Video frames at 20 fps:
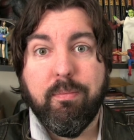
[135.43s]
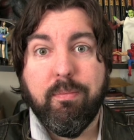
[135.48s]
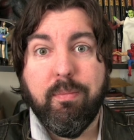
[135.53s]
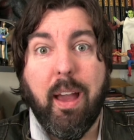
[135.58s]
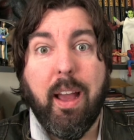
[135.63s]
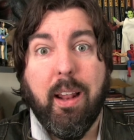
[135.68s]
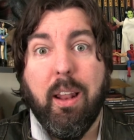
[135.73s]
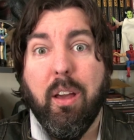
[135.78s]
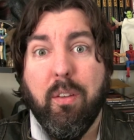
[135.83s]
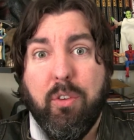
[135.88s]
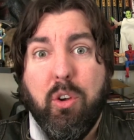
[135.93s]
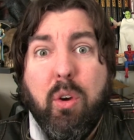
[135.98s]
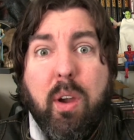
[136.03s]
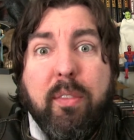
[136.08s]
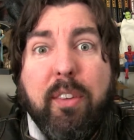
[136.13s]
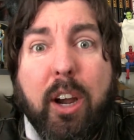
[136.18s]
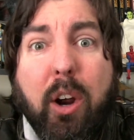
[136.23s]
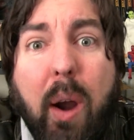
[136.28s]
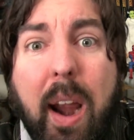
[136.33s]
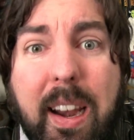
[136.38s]
I love you,
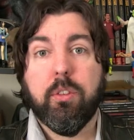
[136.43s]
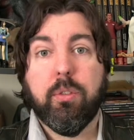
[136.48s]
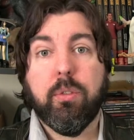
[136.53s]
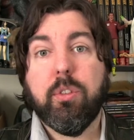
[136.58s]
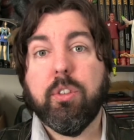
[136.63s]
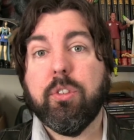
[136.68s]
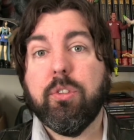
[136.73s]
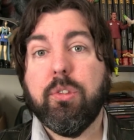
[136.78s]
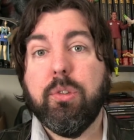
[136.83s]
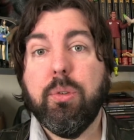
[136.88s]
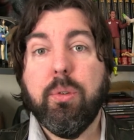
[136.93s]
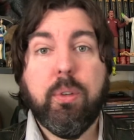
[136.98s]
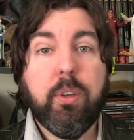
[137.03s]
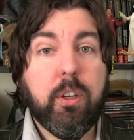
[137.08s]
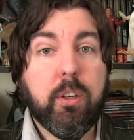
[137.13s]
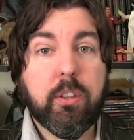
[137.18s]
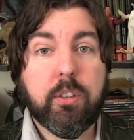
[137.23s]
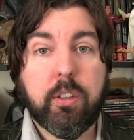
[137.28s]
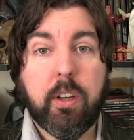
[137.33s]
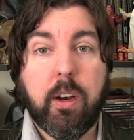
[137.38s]
Eva Green! So just 2
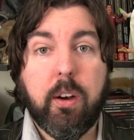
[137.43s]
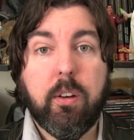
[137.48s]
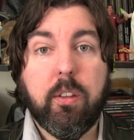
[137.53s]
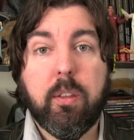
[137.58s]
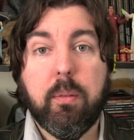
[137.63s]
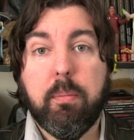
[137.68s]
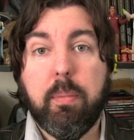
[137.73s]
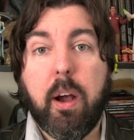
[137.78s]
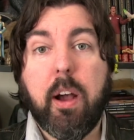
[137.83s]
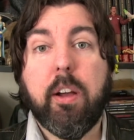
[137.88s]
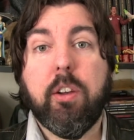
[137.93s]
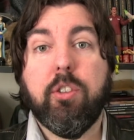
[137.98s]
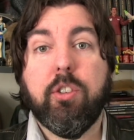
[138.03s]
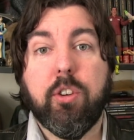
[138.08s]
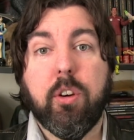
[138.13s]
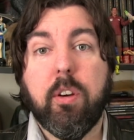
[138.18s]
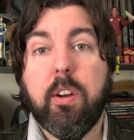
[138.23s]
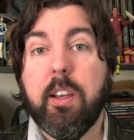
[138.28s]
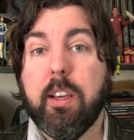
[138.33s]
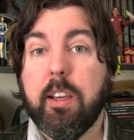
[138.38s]
years later, the Bond
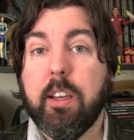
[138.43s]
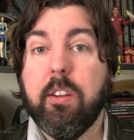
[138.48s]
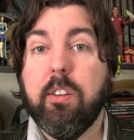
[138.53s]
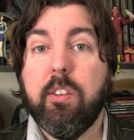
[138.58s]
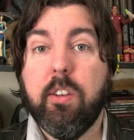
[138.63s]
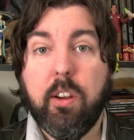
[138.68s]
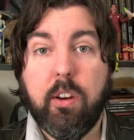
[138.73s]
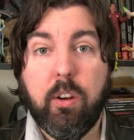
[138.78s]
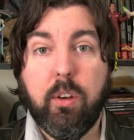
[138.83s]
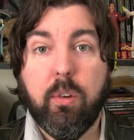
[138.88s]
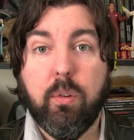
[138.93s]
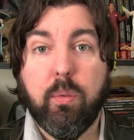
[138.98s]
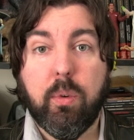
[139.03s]
journey continued